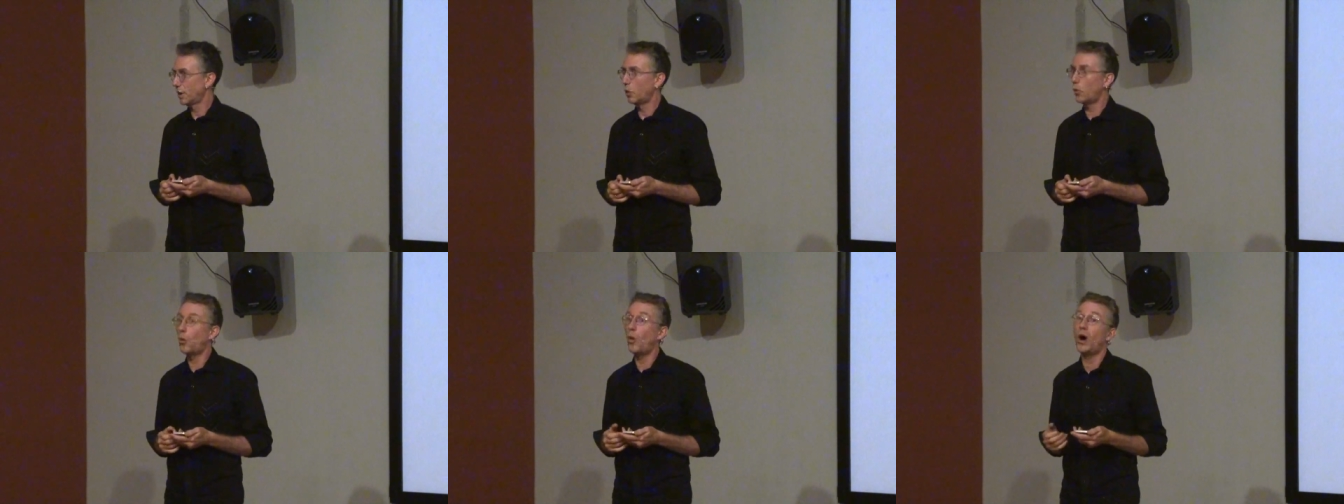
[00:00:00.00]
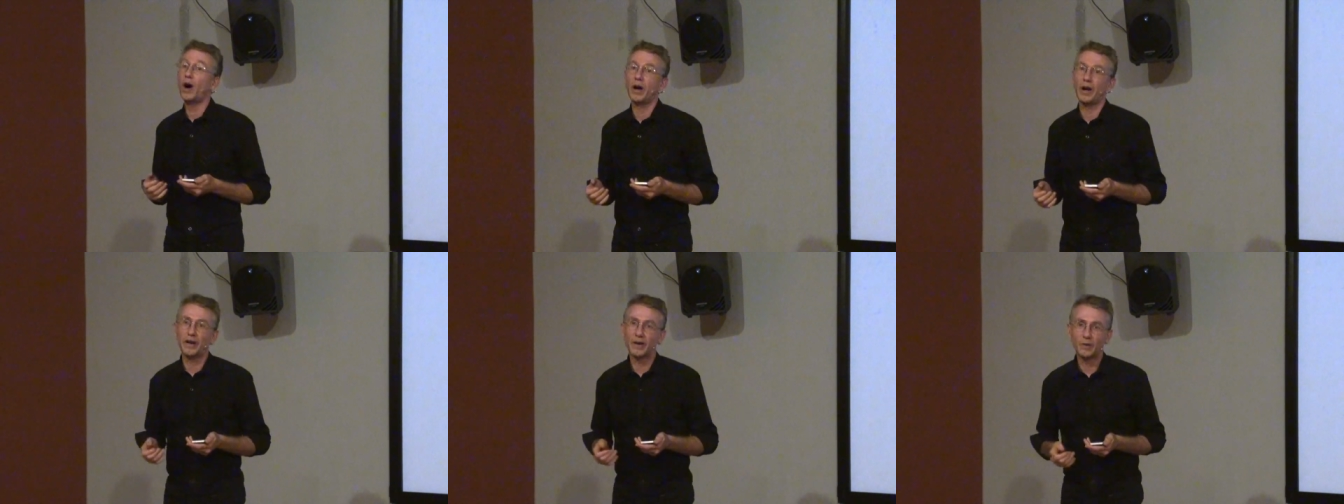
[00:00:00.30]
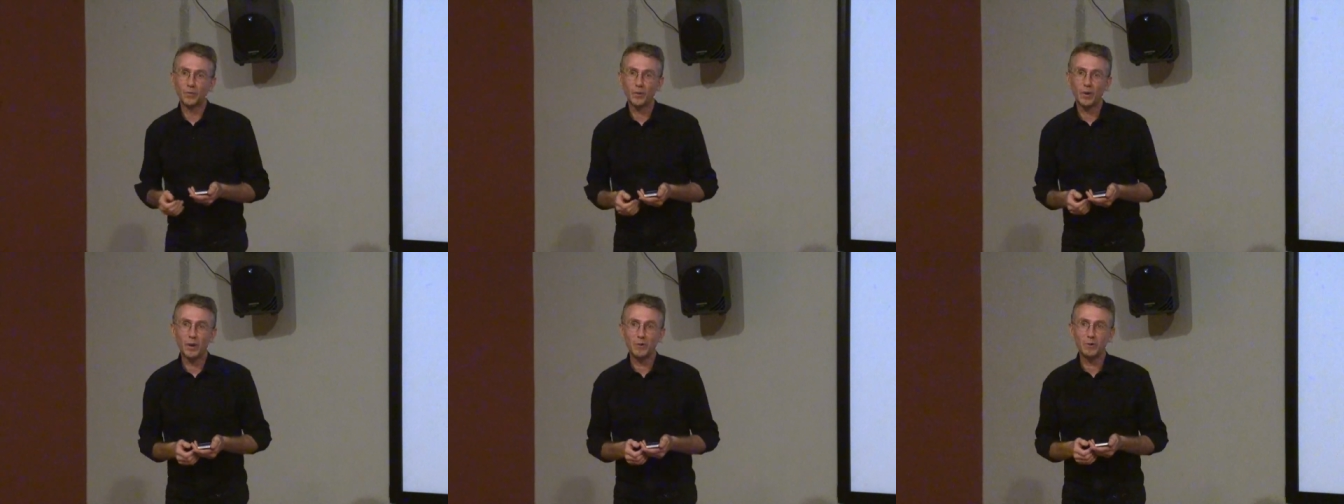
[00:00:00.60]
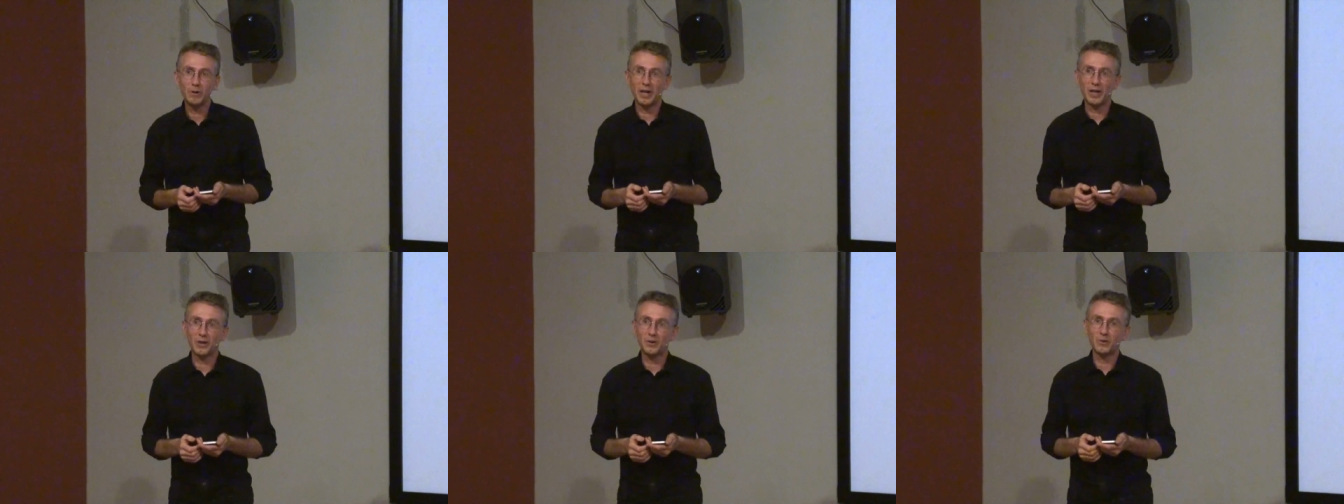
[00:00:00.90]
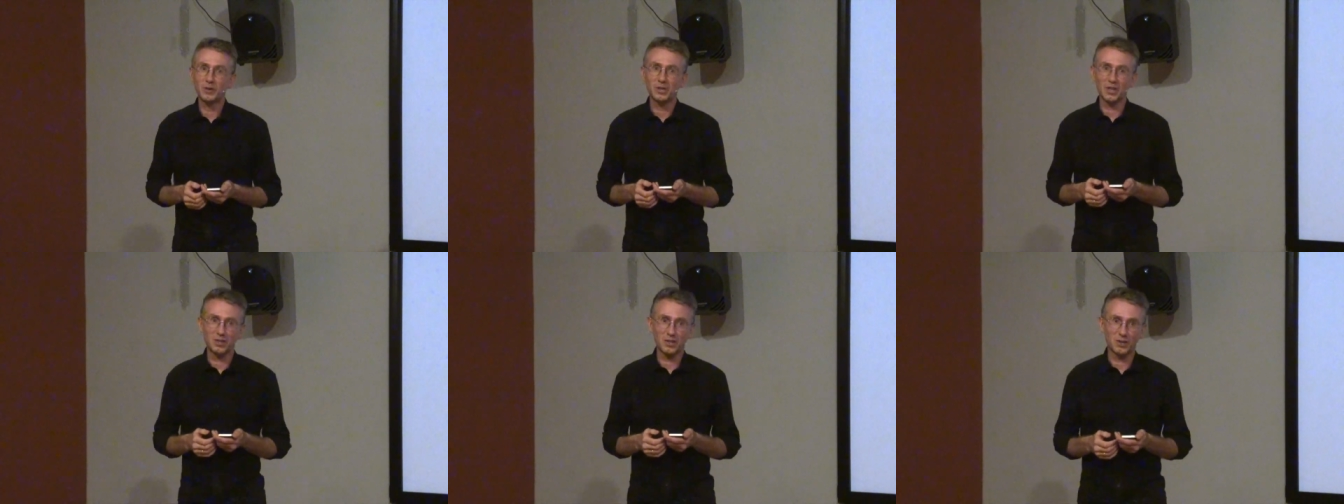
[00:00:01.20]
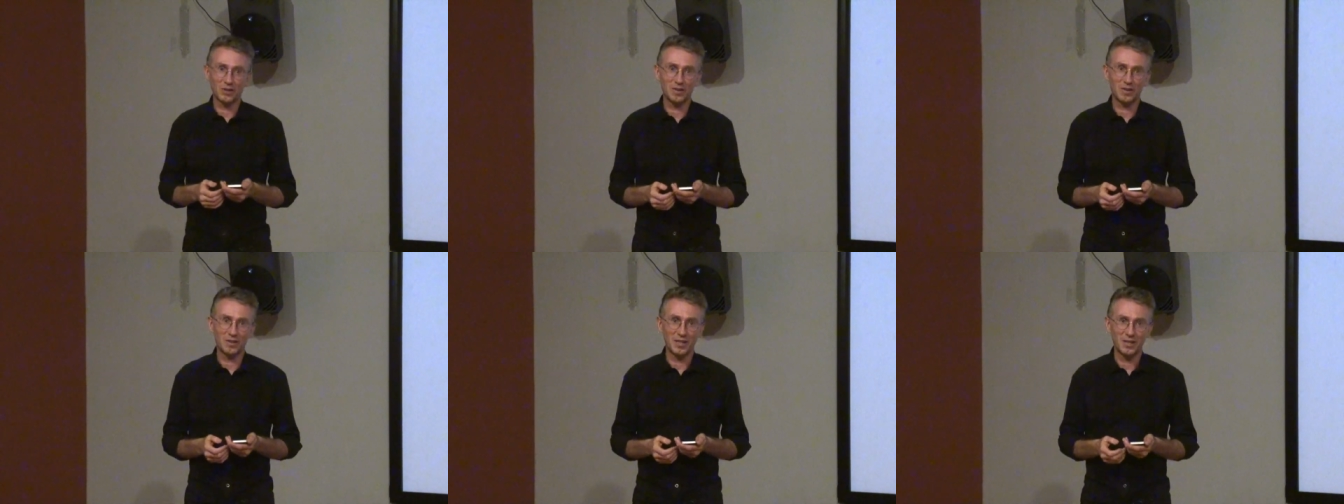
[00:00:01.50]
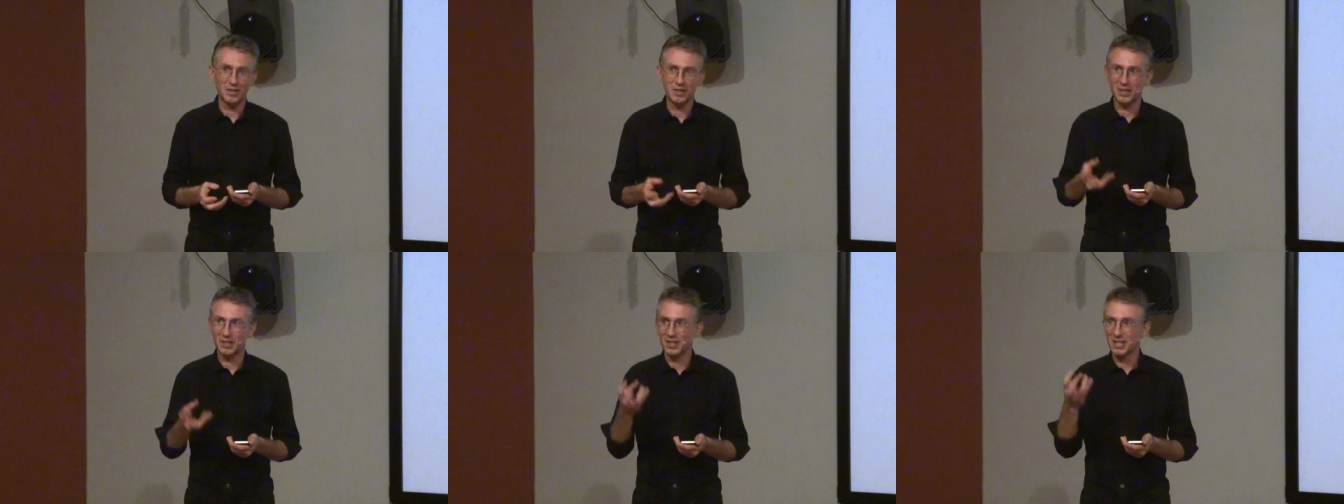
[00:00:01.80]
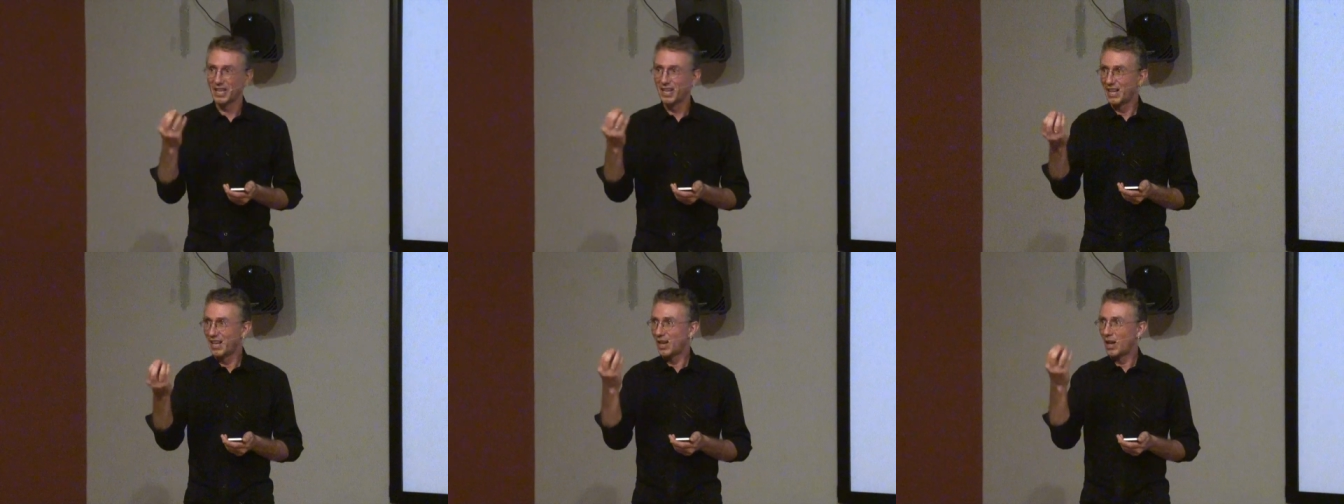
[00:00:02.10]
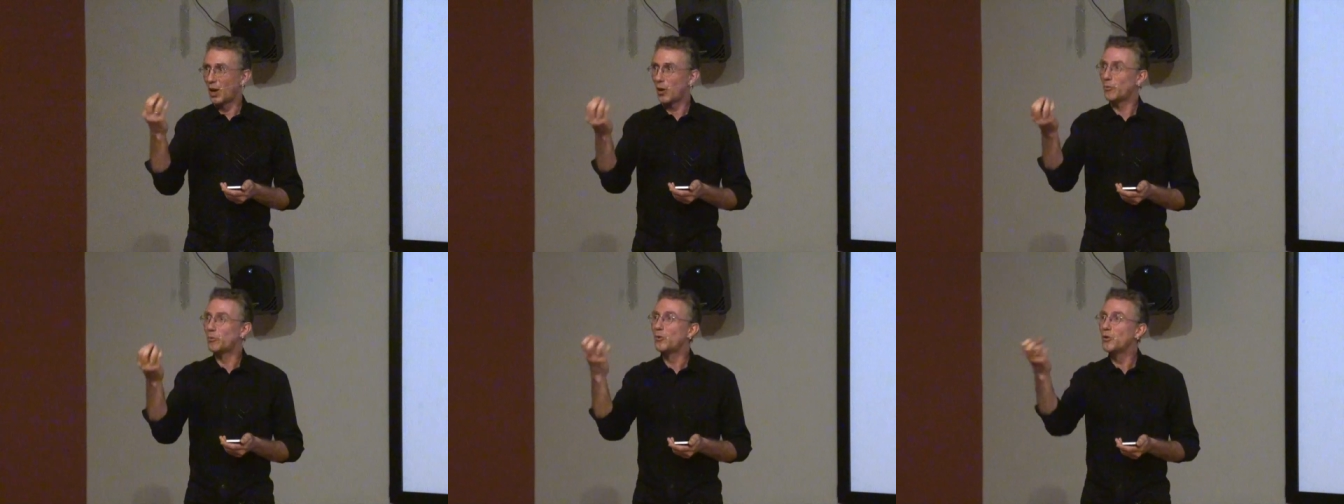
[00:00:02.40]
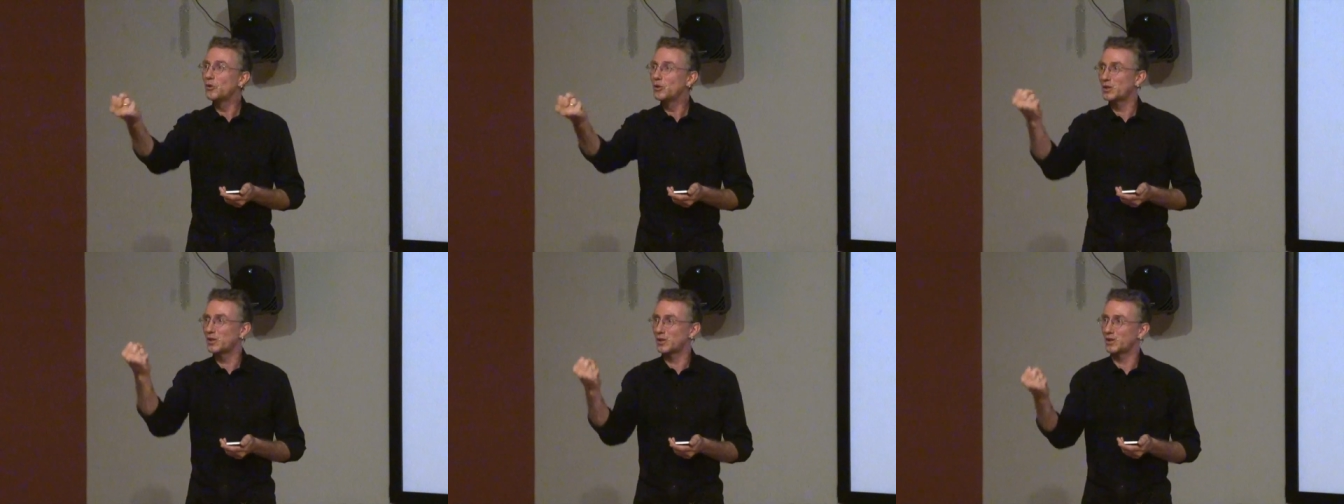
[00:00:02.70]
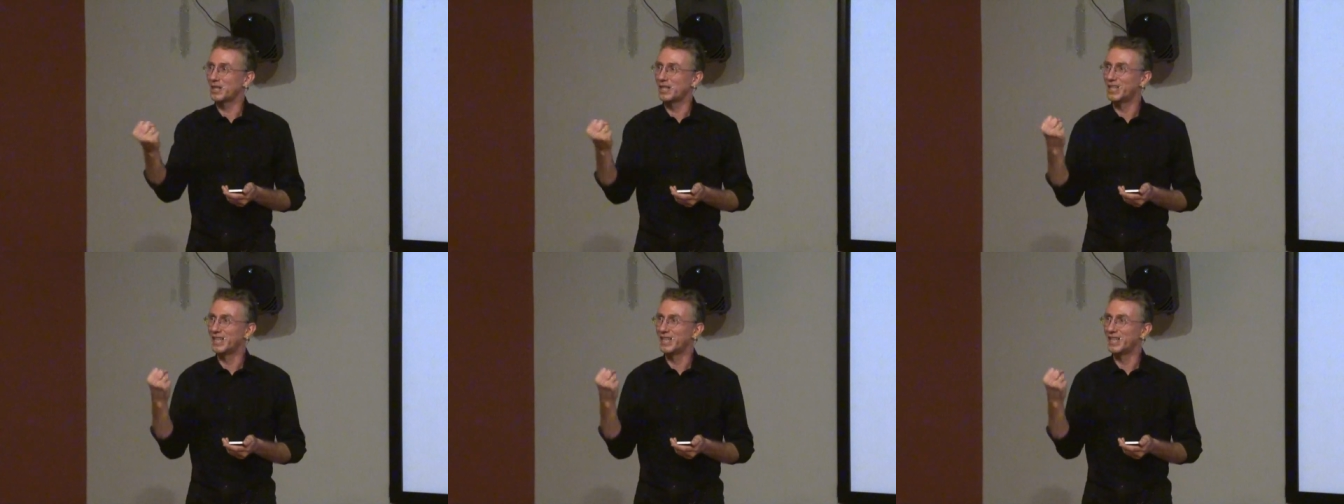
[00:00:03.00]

Why? Why would I do such a thing, such a rooted